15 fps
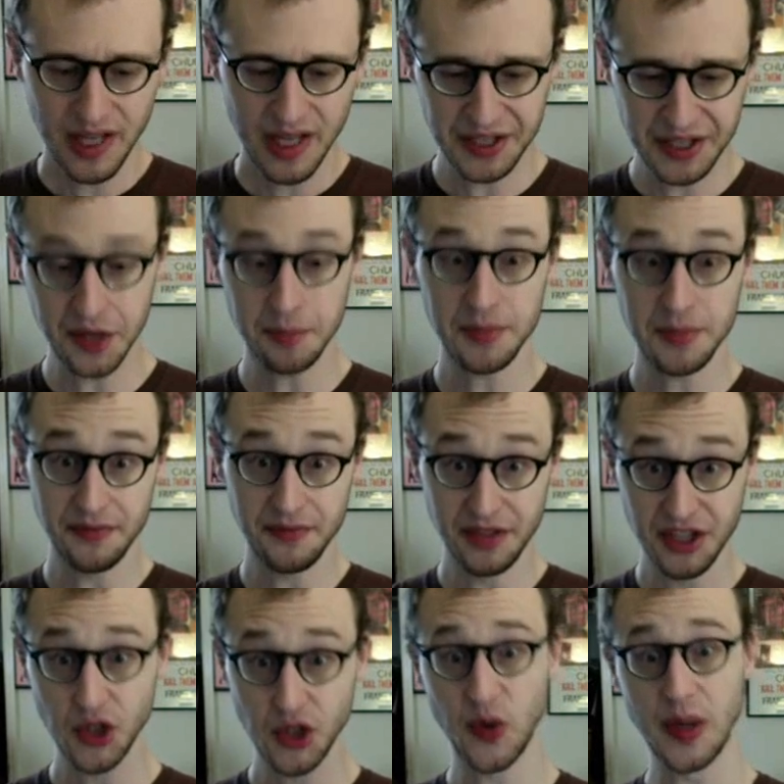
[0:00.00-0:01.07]
in terms of
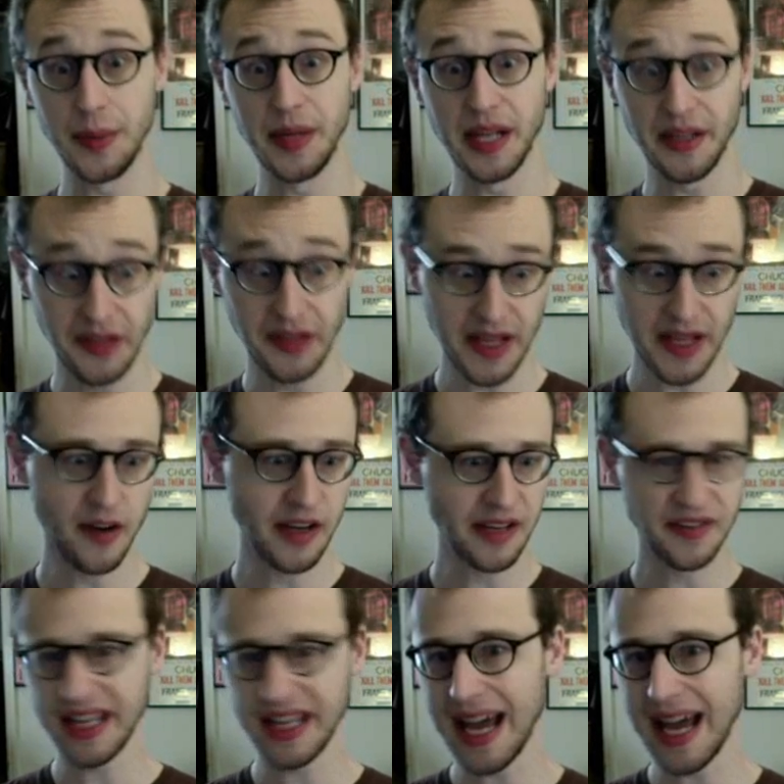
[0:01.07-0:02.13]
the screaming and the yelling
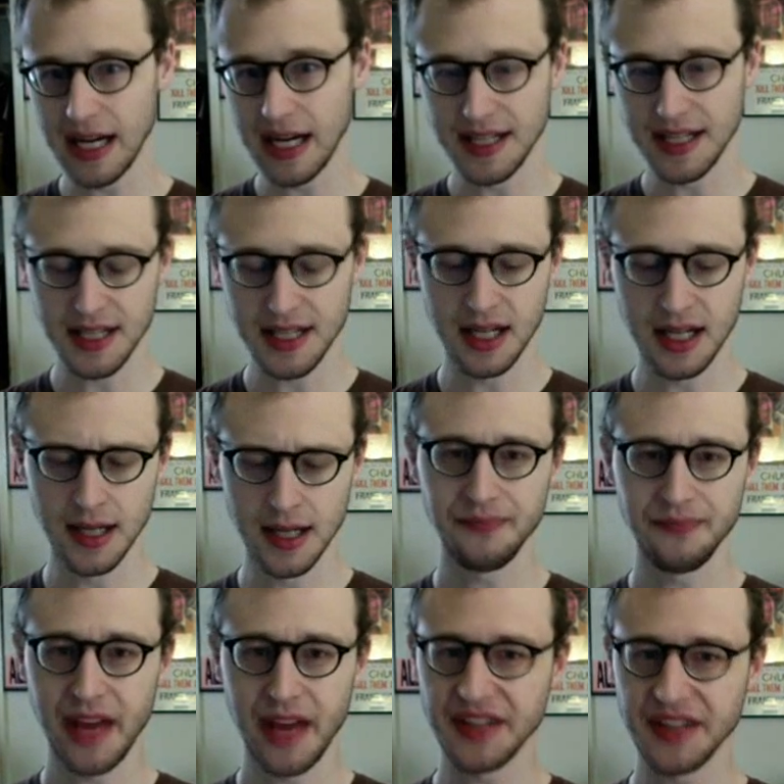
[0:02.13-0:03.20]
and the chaos,
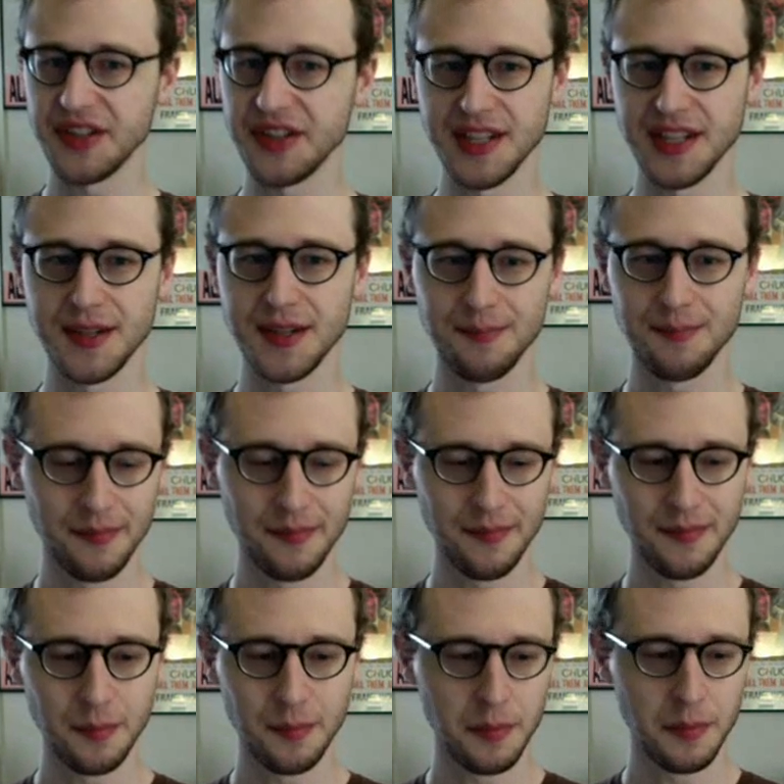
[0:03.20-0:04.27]
uh, that's just
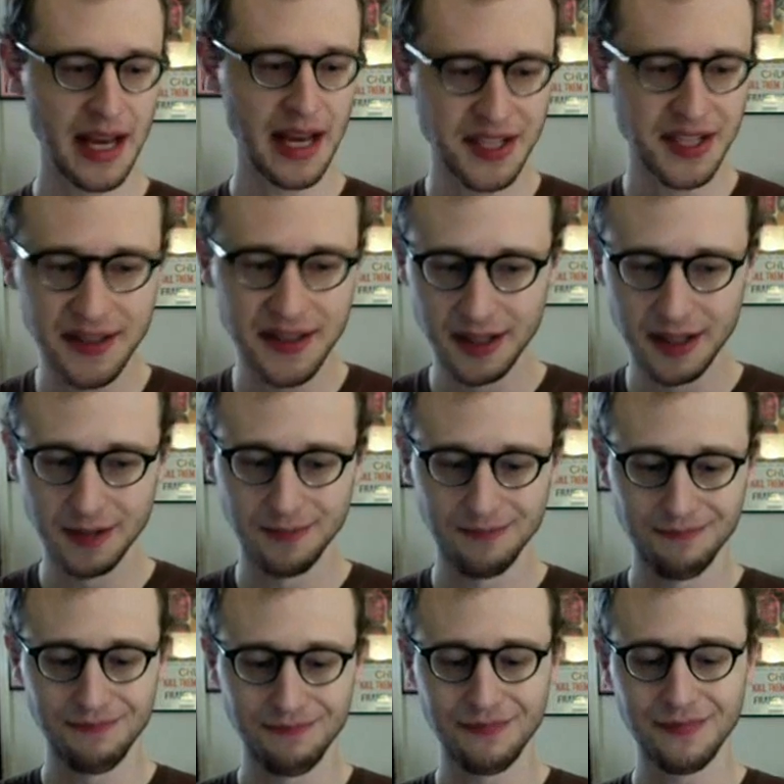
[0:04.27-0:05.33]
that's the
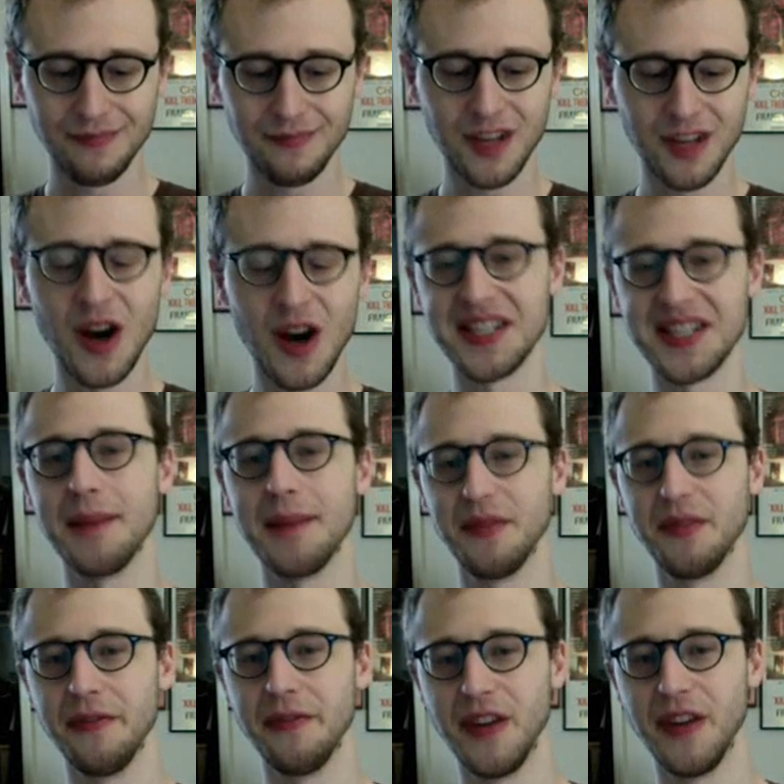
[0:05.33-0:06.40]

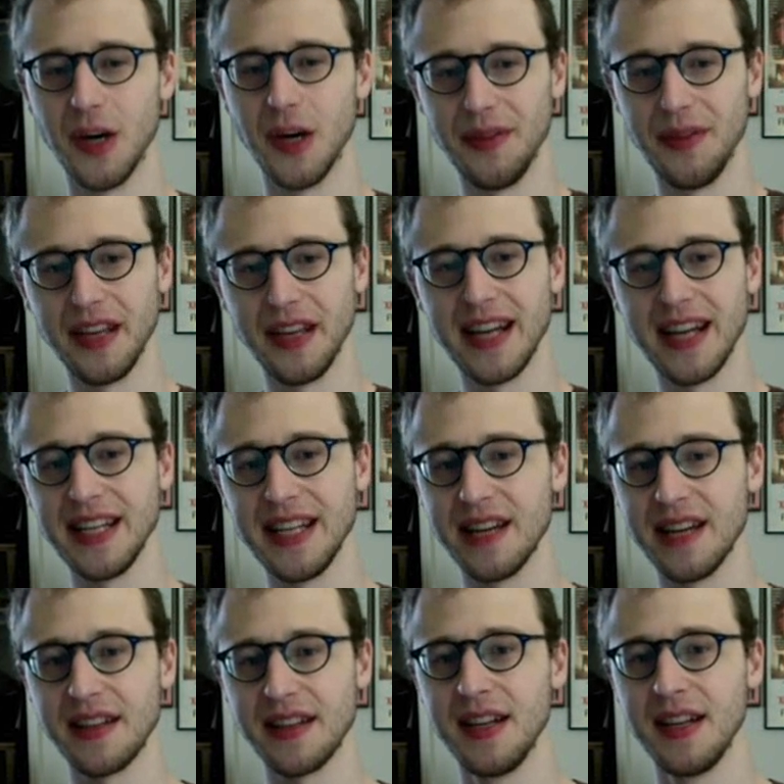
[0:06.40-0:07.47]
concept of the film and the
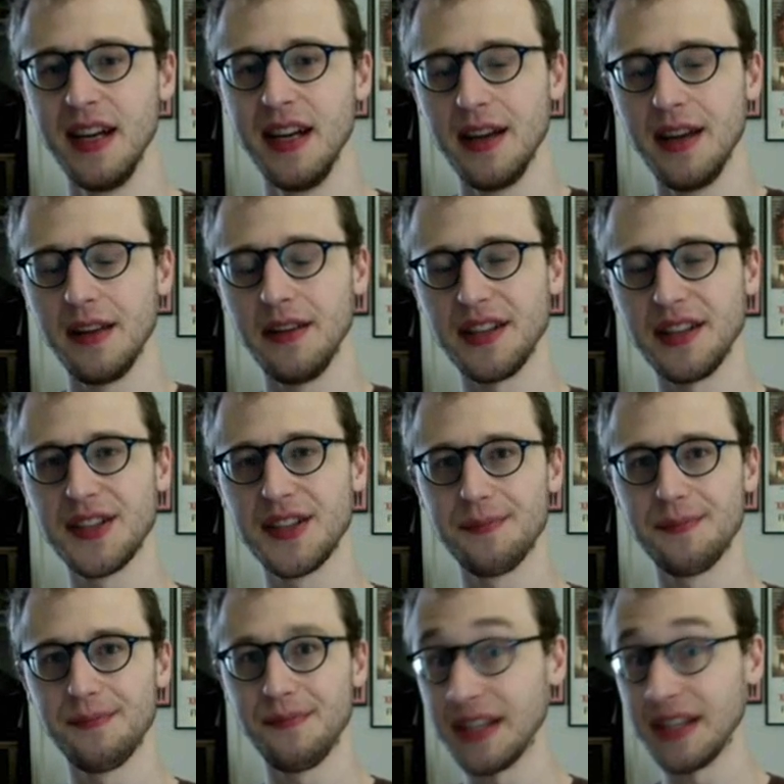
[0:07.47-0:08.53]
idea that
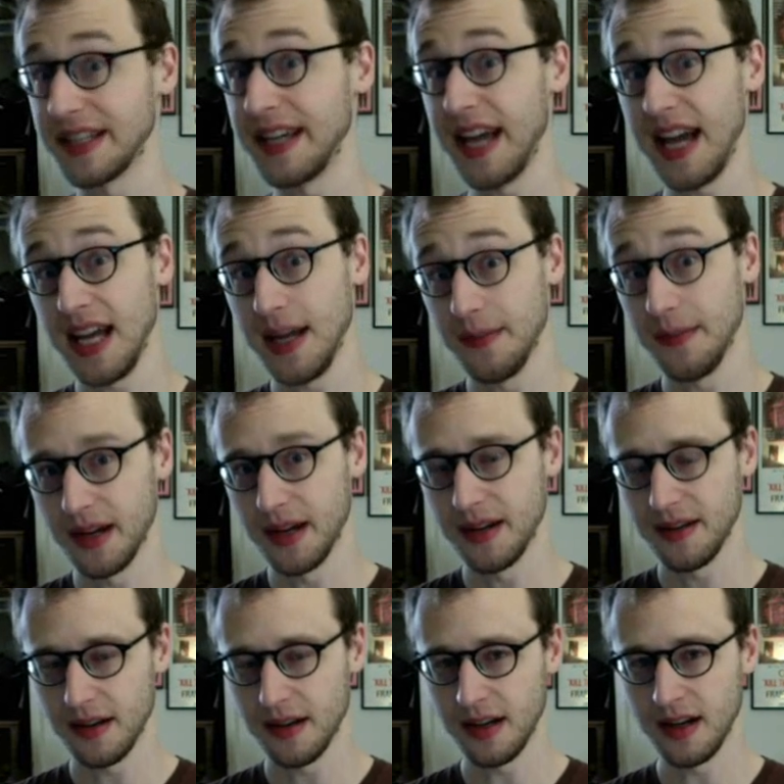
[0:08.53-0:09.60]
this this game
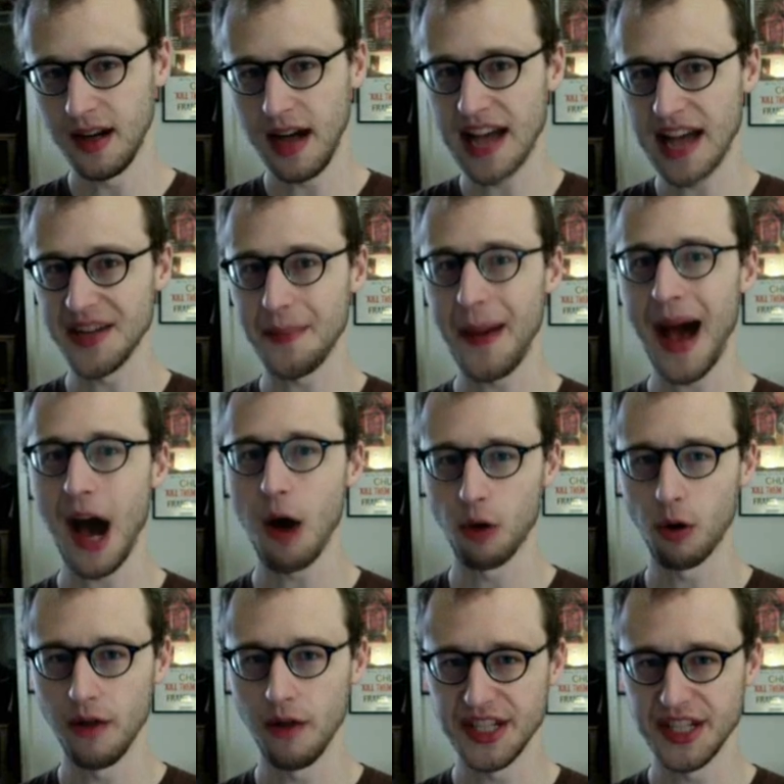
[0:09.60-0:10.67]
uh, has a
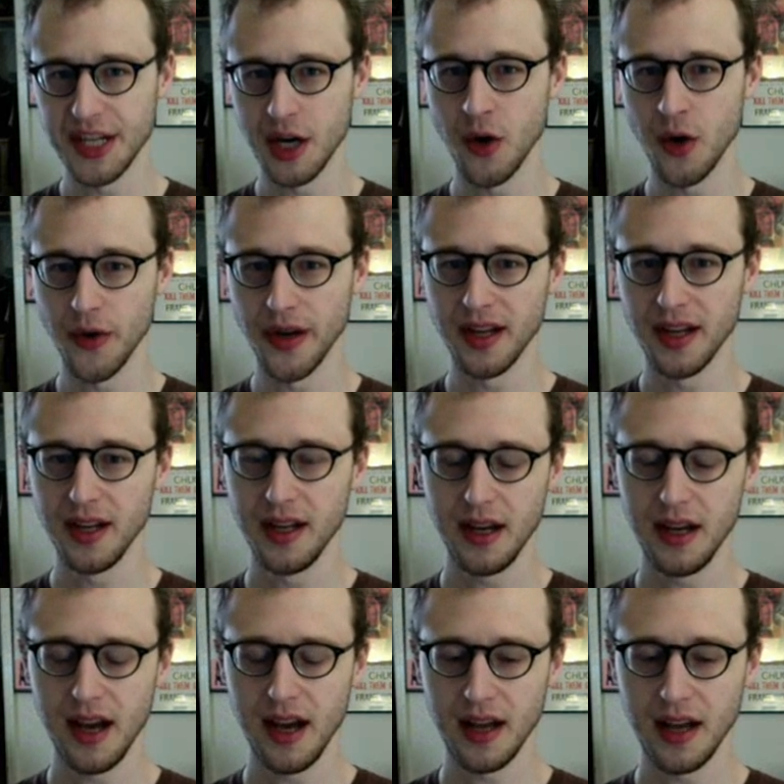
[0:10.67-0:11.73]
power of its own
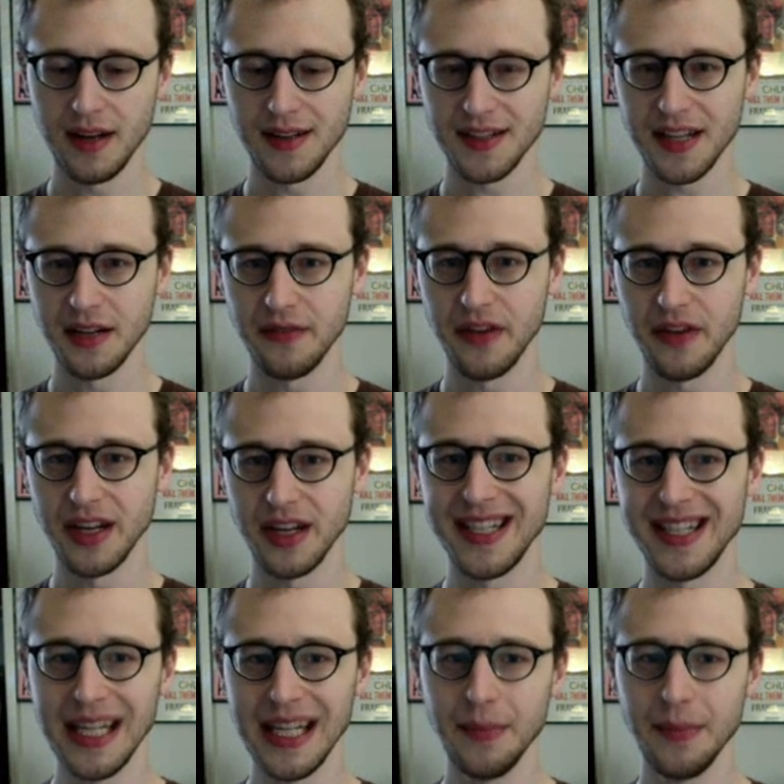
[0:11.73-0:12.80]
uh, and it's kind of a
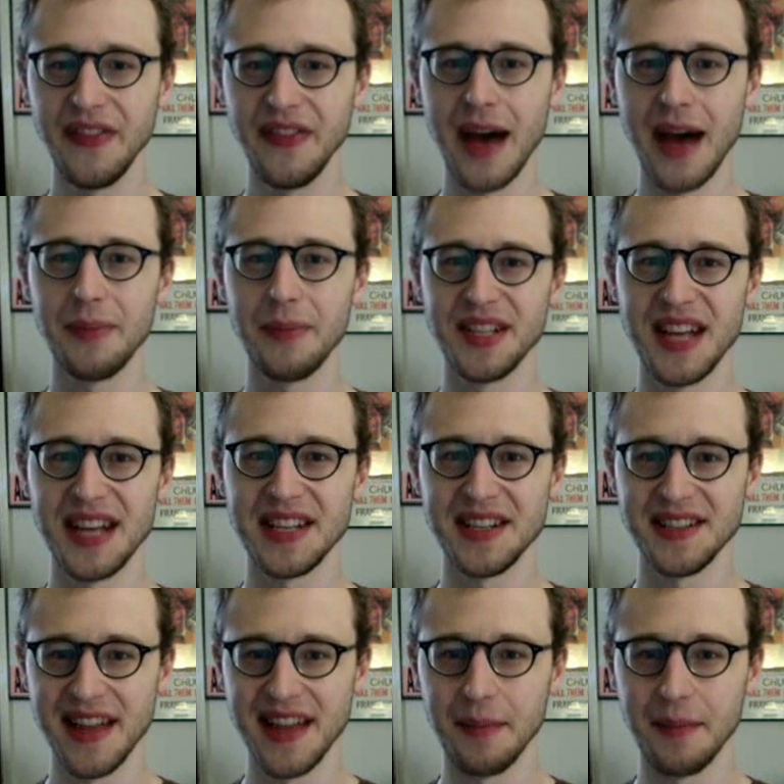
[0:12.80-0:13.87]
demon that
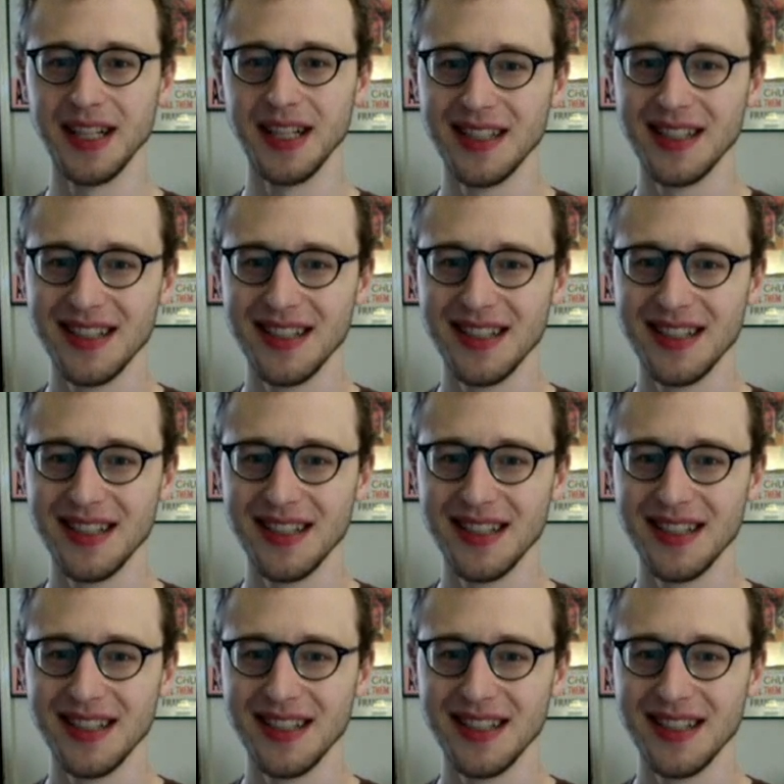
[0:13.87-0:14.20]
possesses them.